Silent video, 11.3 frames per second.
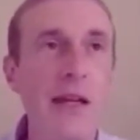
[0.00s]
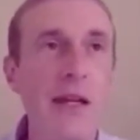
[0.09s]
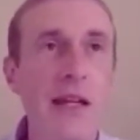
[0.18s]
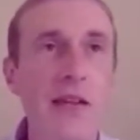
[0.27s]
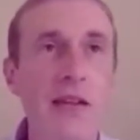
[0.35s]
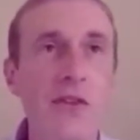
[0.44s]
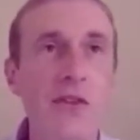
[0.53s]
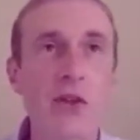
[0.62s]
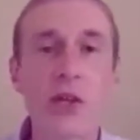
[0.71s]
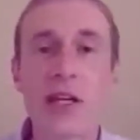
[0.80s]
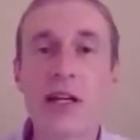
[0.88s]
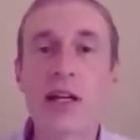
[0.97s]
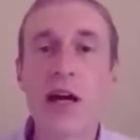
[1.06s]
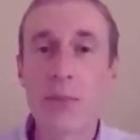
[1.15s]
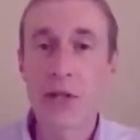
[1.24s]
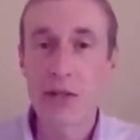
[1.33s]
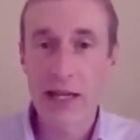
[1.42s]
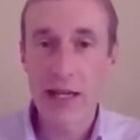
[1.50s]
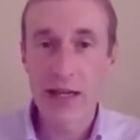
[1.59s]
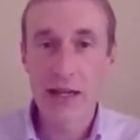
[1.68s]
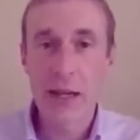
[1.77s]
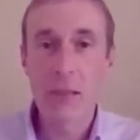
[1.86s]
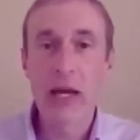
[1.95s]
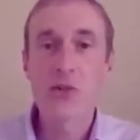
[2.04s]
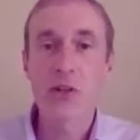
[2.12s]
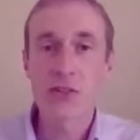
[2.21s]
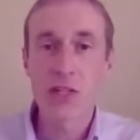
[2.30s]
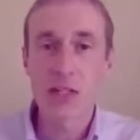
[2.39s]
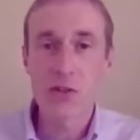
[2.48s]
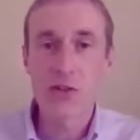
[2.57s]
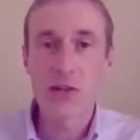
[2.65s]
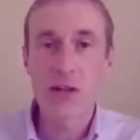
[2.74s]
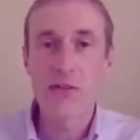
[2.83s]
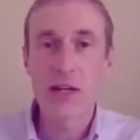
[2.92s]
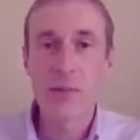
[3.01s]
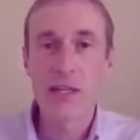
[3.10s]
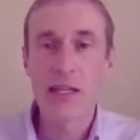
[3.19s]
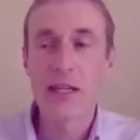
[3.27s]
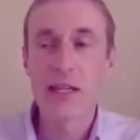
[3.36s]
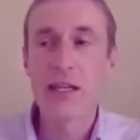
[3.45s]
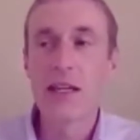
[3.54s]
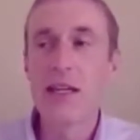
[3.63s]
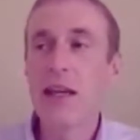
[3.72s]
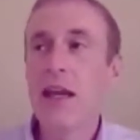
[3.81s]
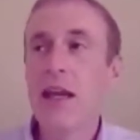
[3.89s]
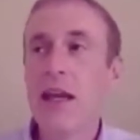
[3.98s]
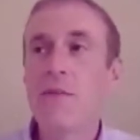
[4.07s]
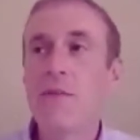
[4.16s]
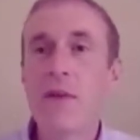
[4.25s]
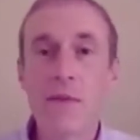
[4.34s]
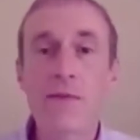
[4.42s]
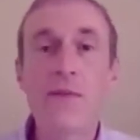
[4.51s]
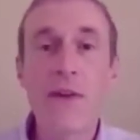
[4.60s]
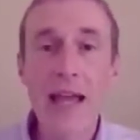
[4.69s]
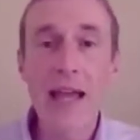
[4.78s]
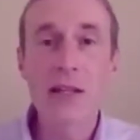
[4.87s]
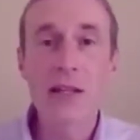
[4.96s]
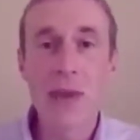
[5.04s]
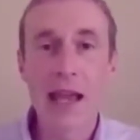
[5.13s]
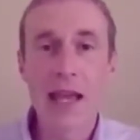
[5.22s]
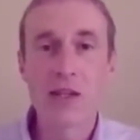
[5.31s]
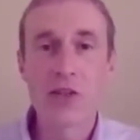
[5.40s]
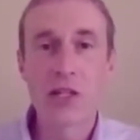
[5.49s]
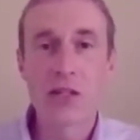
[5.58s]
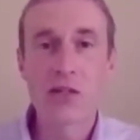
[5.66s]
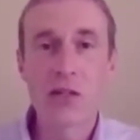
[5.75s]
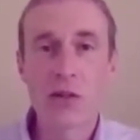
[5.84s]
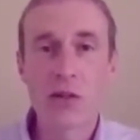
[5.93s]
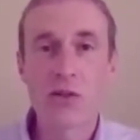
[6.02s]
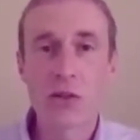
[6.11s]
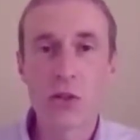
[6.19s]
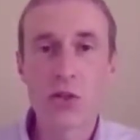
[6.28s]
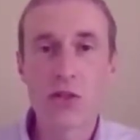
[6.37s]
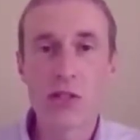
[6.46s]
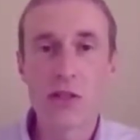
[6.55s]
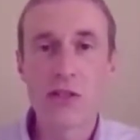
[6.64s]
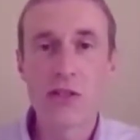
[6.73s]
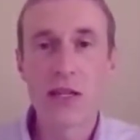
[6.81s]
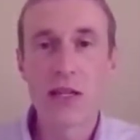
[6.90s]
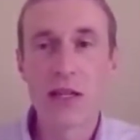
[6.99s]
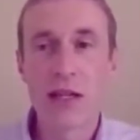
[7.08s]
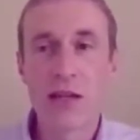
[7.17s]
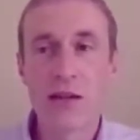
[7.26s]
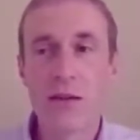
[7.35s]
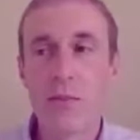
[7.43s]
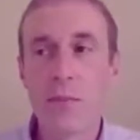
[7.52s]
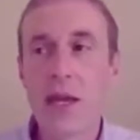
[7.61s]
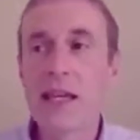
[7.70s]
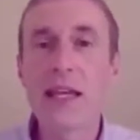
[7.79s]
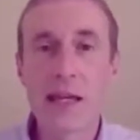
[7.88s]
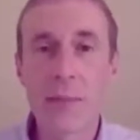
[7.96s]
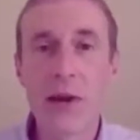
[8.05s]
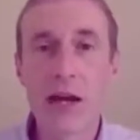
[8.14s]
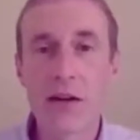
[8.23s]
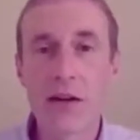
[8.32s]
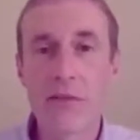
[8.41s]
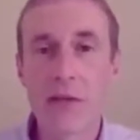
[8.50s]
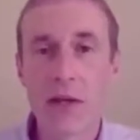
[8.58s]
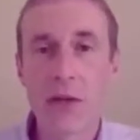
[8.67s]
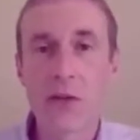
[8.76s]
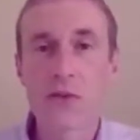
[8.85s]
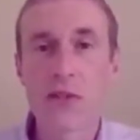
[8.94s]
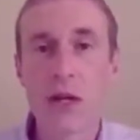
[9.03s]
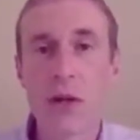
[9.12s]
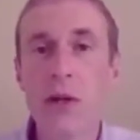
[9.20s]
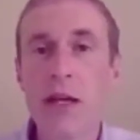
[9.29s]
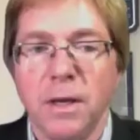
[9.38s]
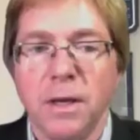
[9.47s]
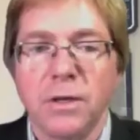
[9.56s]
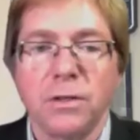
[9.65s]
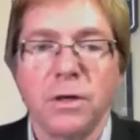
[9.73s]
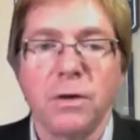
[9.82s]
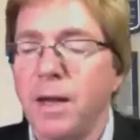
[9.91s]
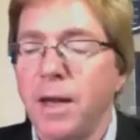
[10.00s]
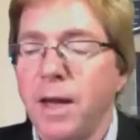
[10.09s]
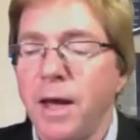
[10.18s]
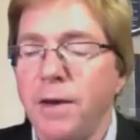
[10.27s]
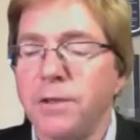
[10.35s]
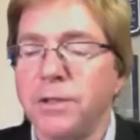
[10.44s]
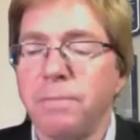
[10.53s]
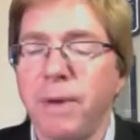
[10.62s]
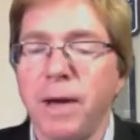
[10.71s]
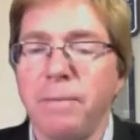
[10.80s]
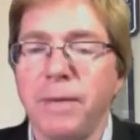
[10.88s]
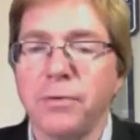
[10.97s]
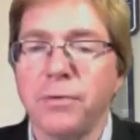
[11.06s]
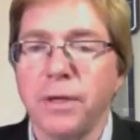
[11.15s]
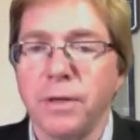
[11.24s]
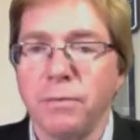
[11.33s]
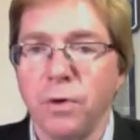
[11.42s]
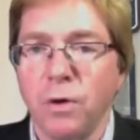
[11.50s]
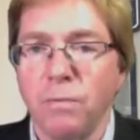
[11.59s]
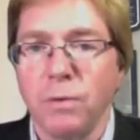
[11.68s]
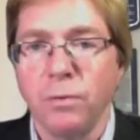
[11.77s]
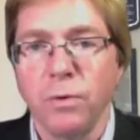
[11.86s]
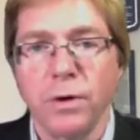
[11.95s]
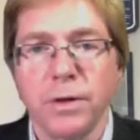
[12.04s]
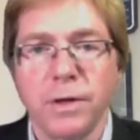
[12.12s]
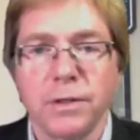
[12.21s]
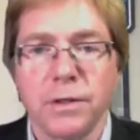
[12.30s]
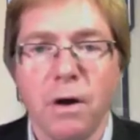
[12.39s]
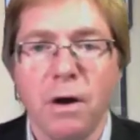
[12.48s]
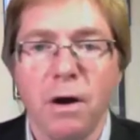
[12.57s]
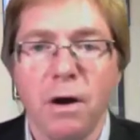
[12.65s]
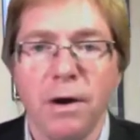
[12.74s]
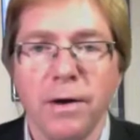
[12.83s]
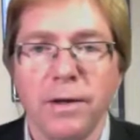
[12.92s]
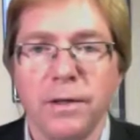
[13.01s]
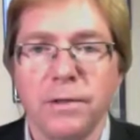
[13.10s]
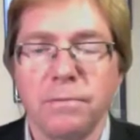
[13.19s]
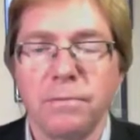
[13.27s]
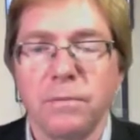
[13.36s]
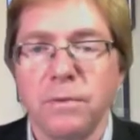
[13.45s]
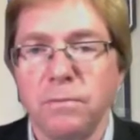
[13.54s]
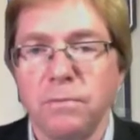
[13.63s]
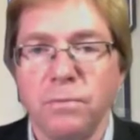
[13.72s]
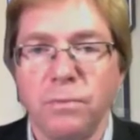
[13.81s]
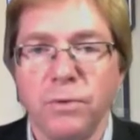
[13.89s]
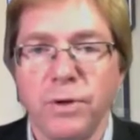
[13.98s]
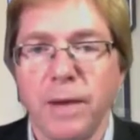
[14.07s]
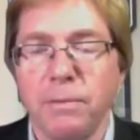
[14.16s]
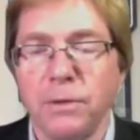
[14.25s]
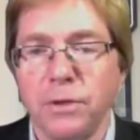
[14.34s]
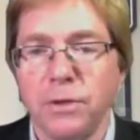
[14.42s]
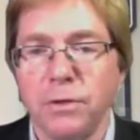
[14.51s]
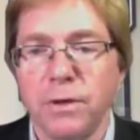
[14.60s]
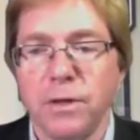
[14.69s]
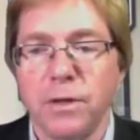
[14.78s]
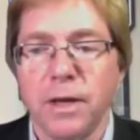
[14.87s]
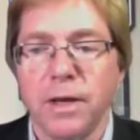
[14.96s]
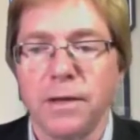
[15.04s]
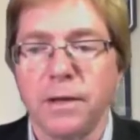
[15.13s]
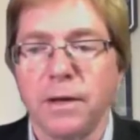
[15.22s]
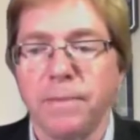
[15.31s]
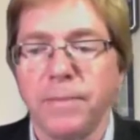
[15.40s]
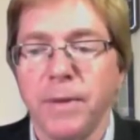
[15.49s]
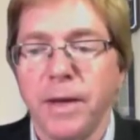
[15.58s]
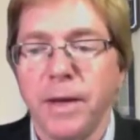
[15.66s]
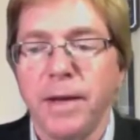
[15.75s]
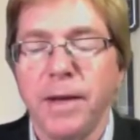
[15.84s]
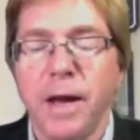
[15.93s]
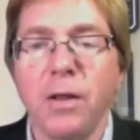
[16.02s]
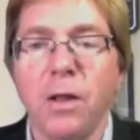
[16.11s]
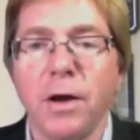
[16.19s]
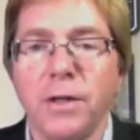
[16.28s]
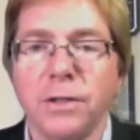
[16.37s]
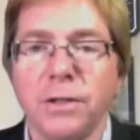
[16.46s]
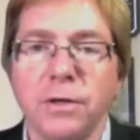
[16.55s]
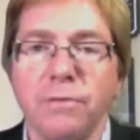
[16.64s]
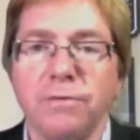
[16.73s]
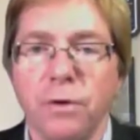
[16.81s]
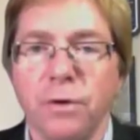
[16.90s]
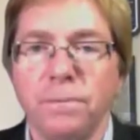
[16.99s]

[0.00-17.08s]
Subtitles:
And so you get a company like Identimetrics, like yourself, coming in and finally managing to those solutions and making it better for those. So how does the biometric enrollment work? Is it hard? Were you able to do it? And how long is it good for?